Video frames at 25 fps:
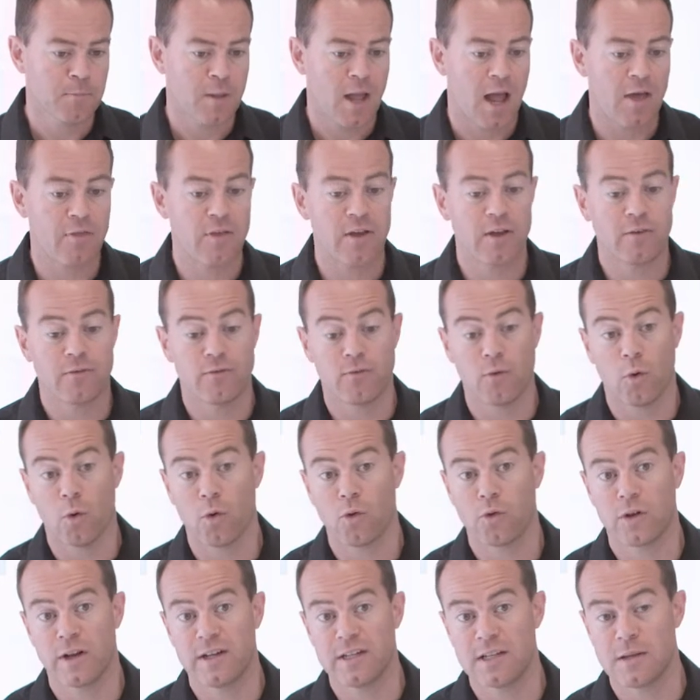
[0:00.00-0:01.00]
I think
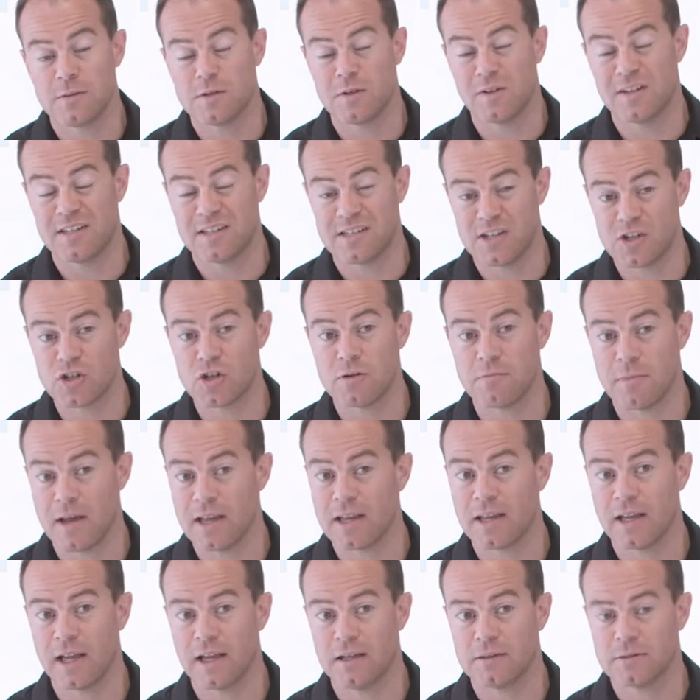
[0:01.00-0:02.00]
fourthly, in terms of decision
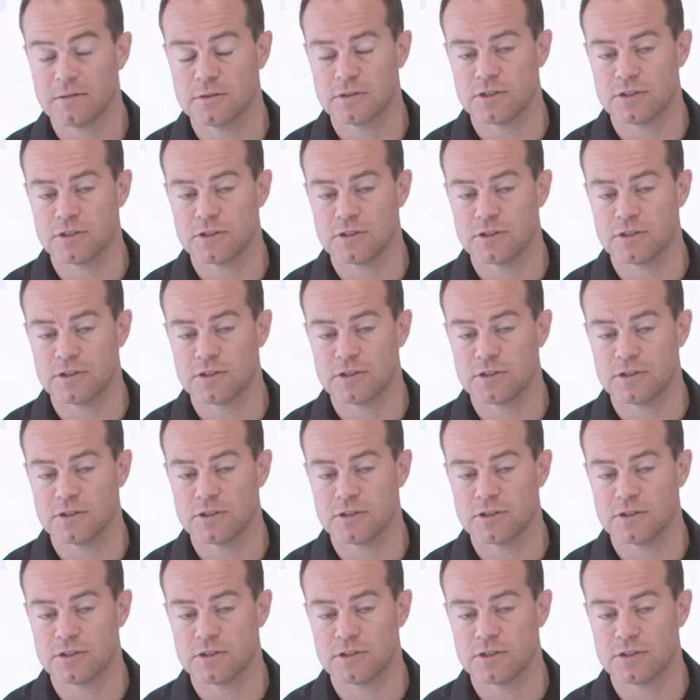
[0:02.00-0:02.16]
making,